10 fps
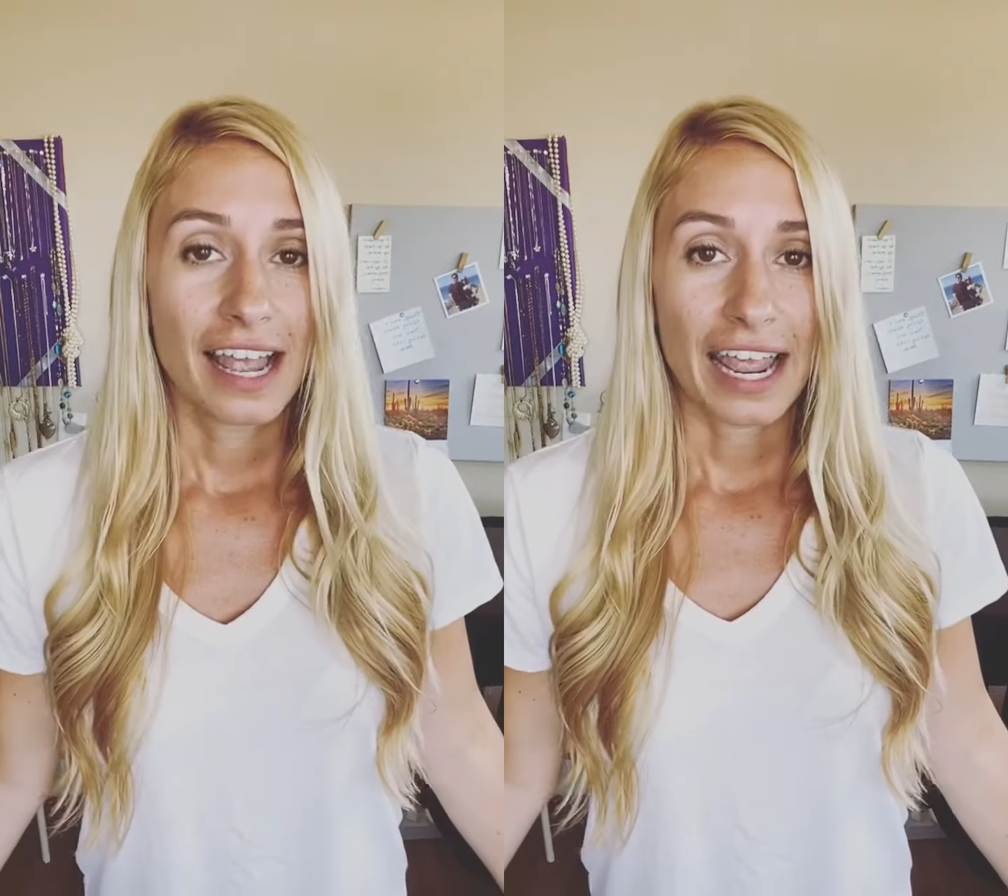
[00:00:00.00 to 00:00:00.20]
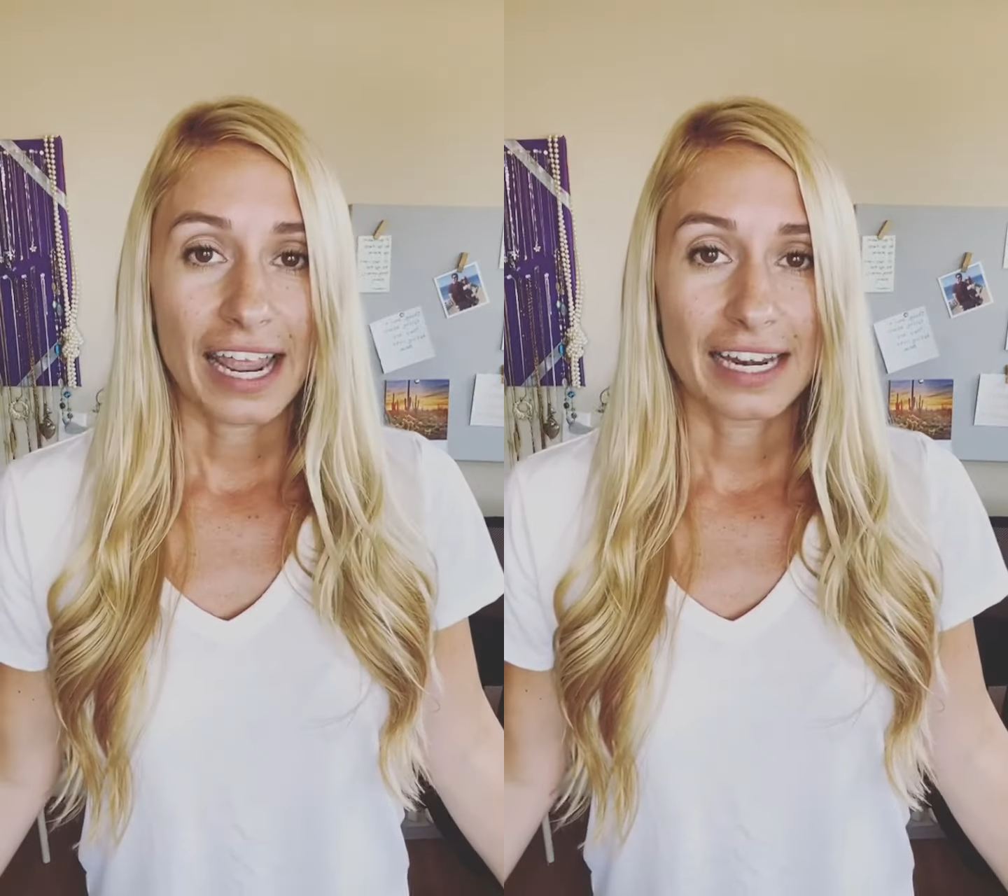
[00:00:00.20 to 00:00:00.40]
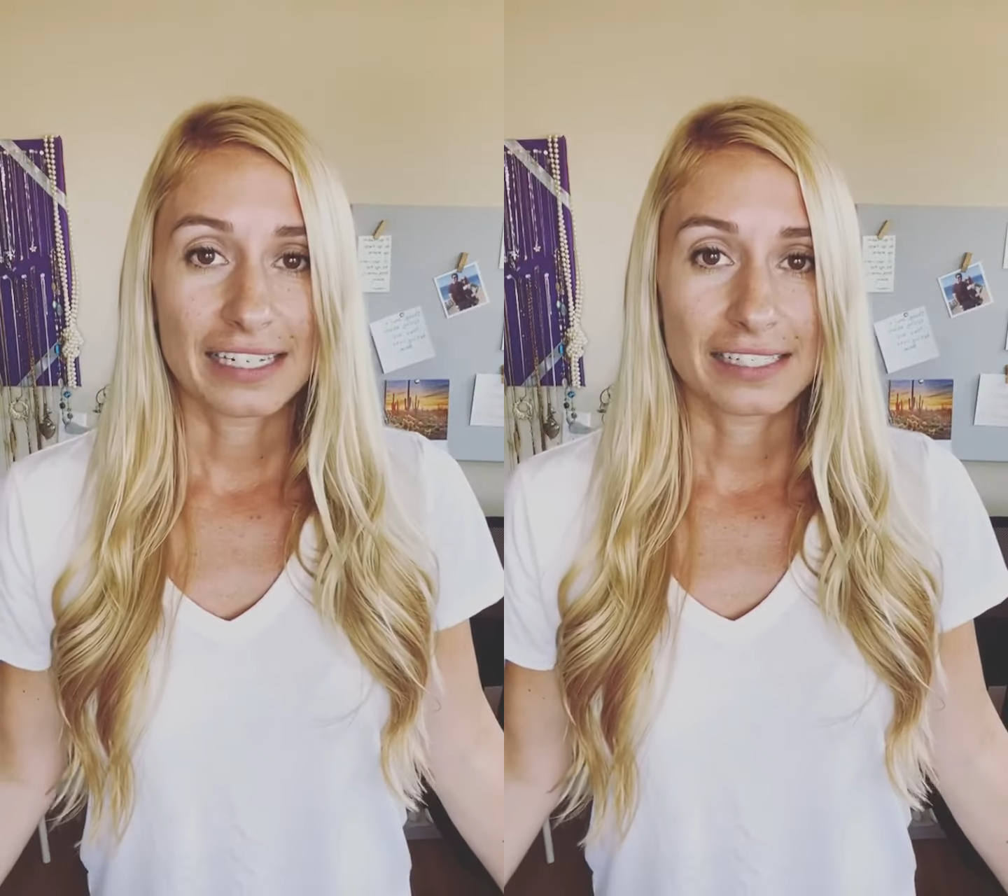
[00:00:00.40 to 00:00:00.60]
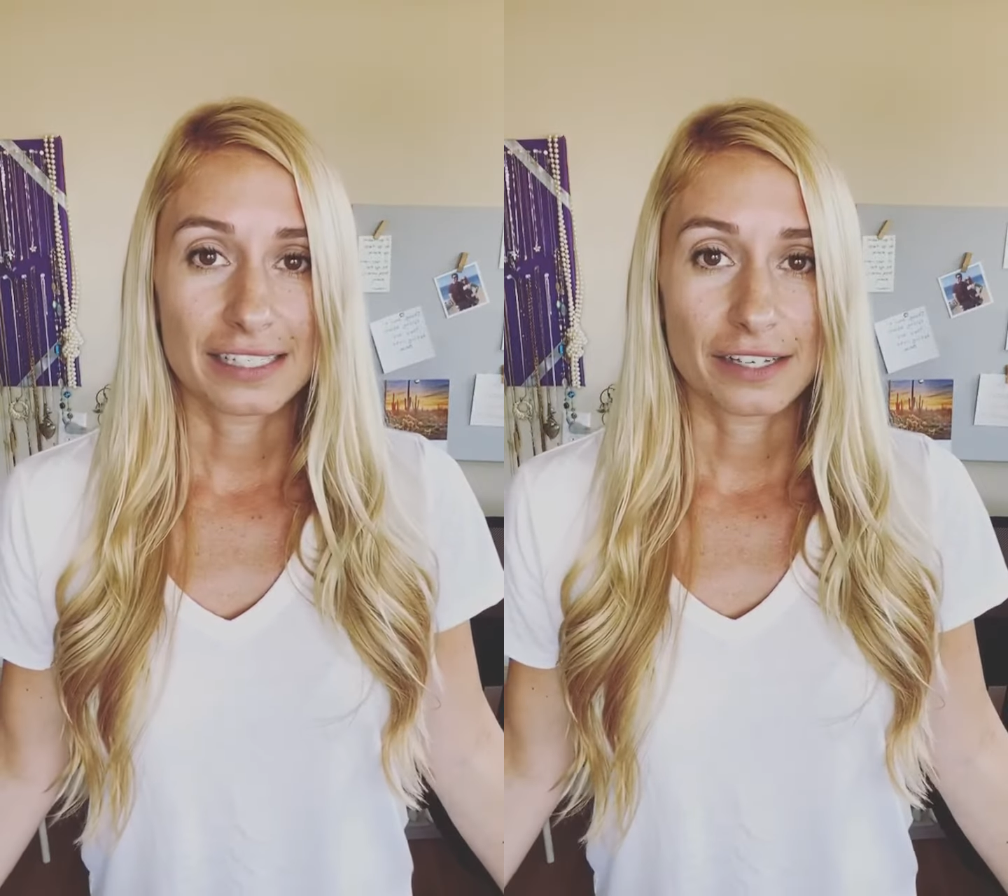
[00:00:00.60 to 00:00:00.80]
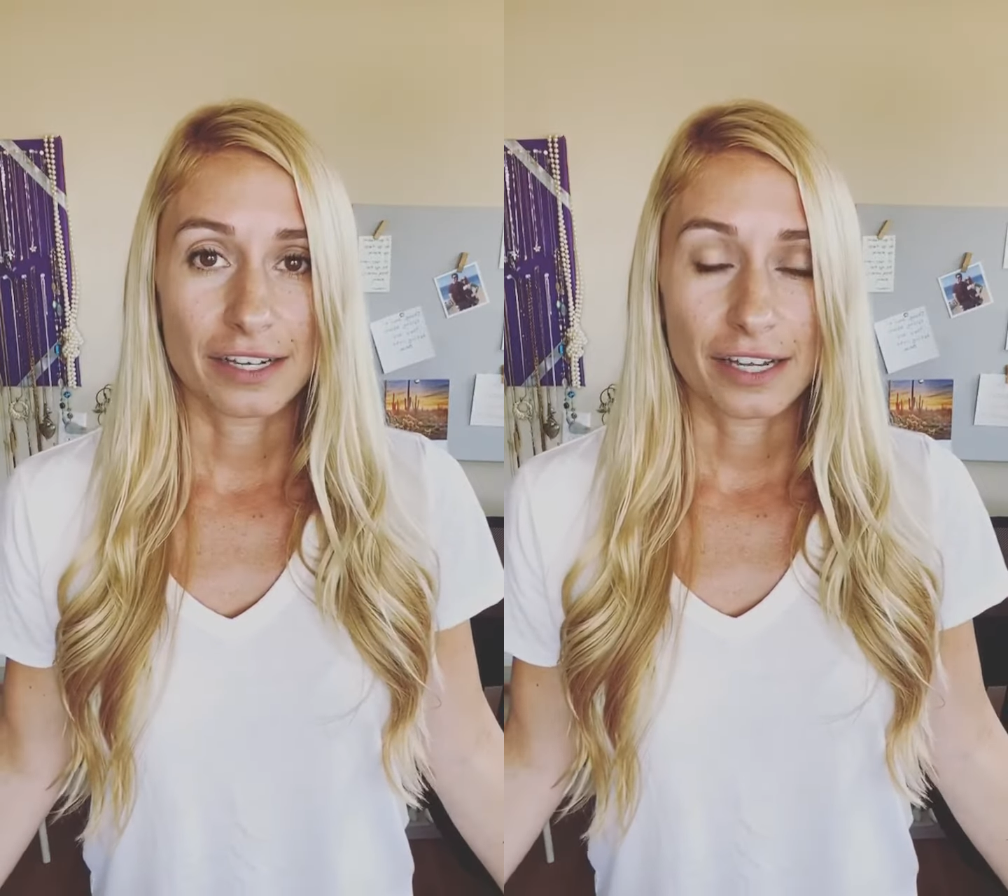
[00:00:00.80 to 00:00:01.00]
and it's
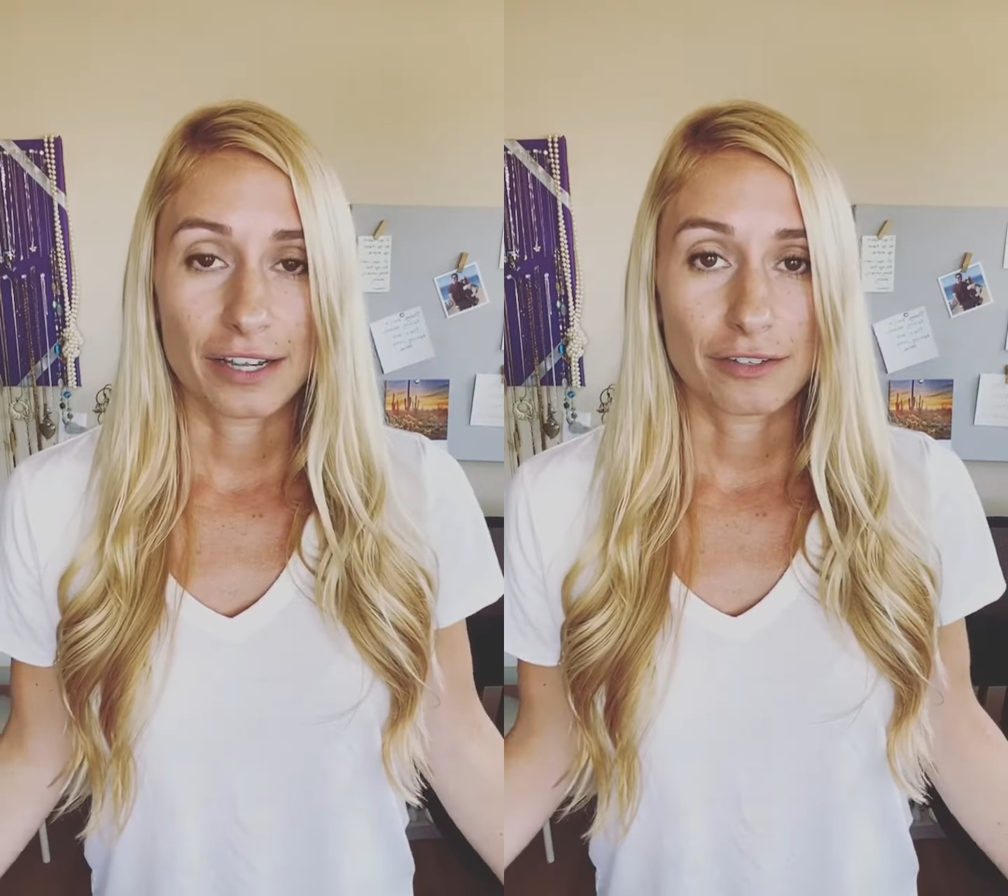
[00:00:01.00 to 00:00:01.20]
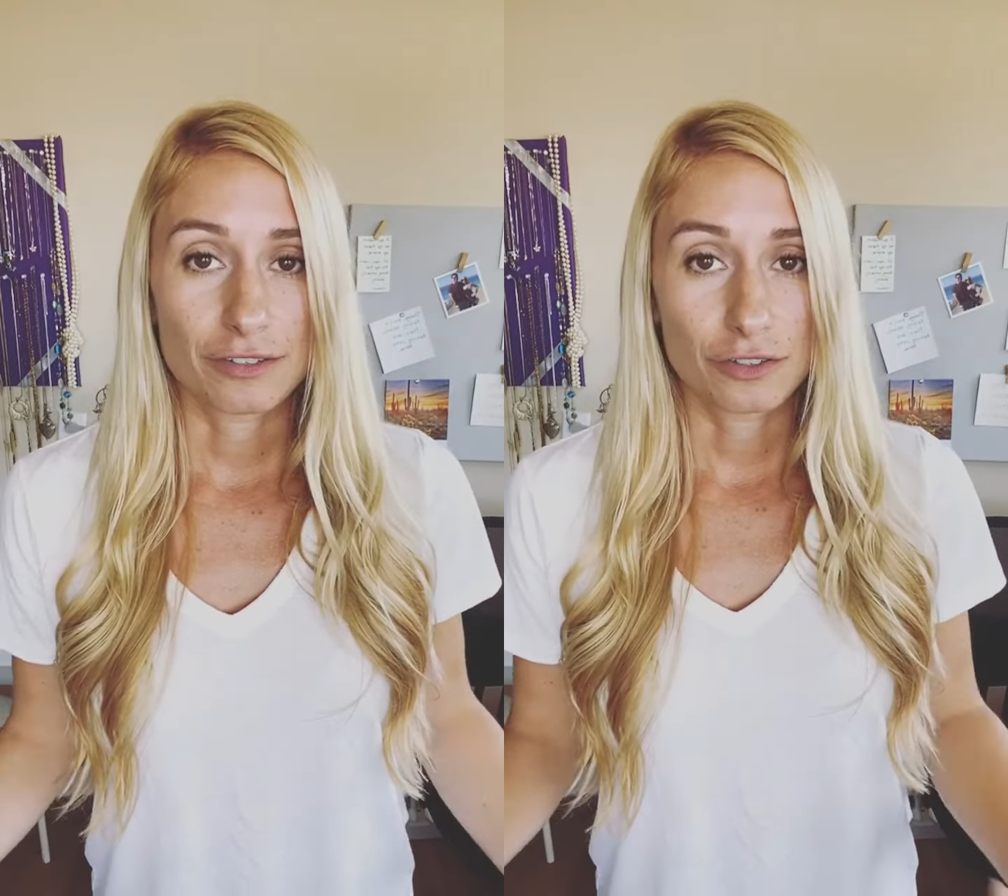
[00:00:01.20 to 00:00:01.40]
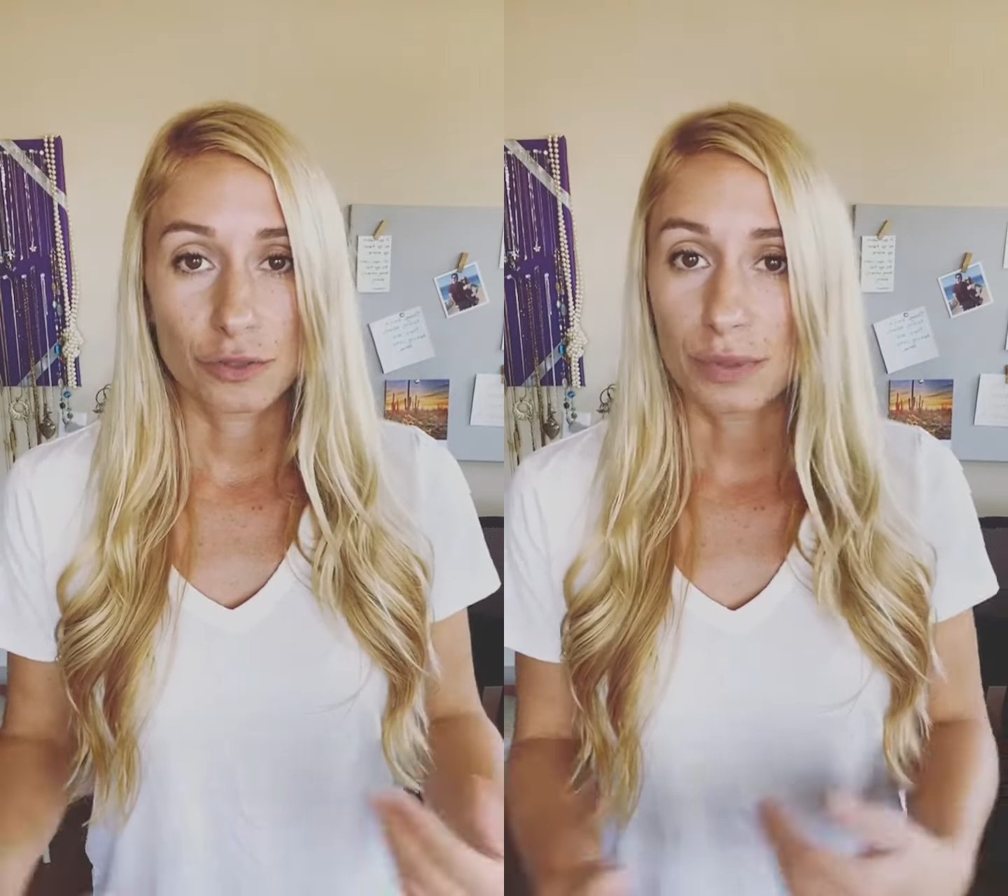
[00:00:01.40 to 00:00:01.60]
super